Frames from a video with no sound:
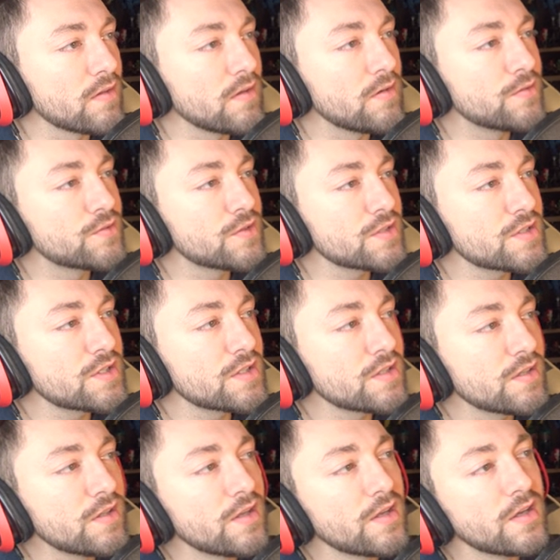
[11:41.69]
the
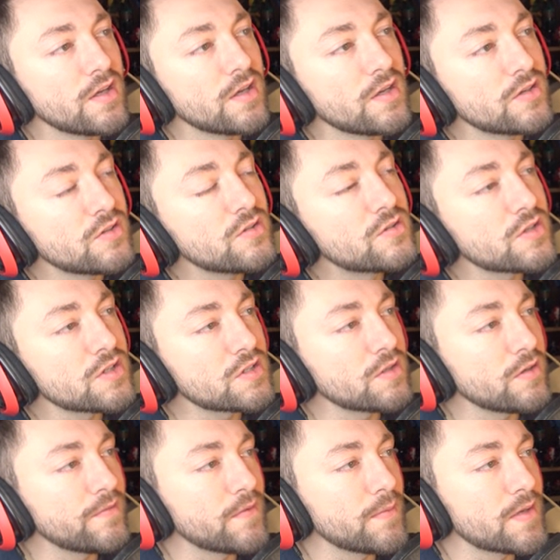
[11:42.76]

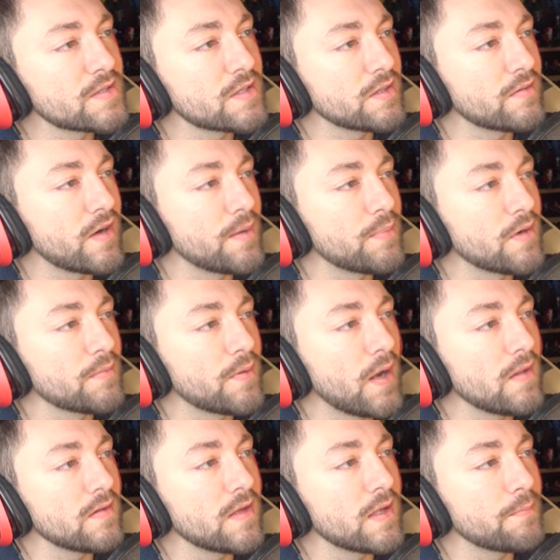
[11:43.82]
nutritional information on the wrapper
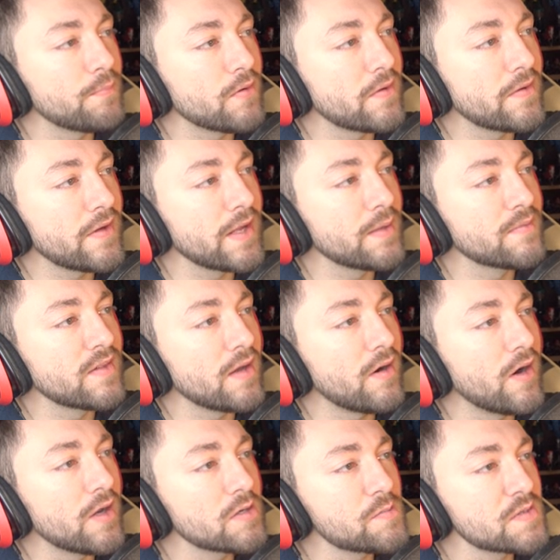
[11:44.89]
proudly proclaims now
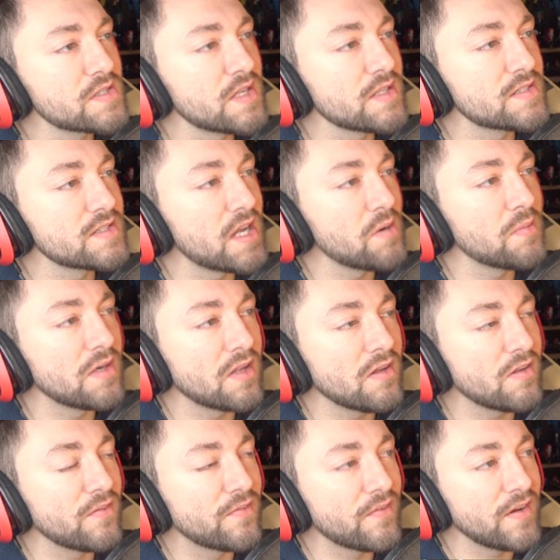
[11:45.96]
100%
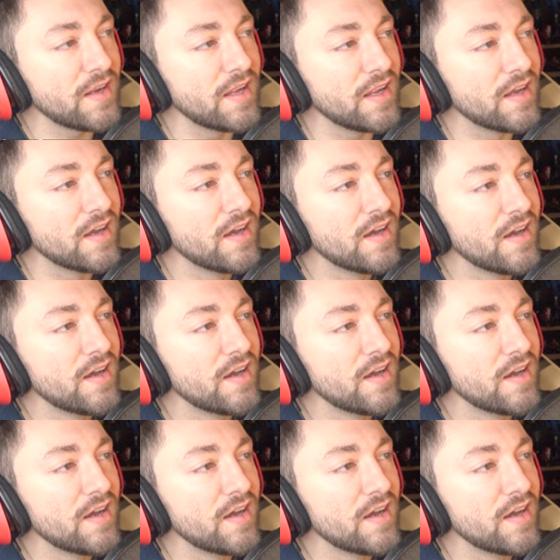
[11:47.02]
salmonella free.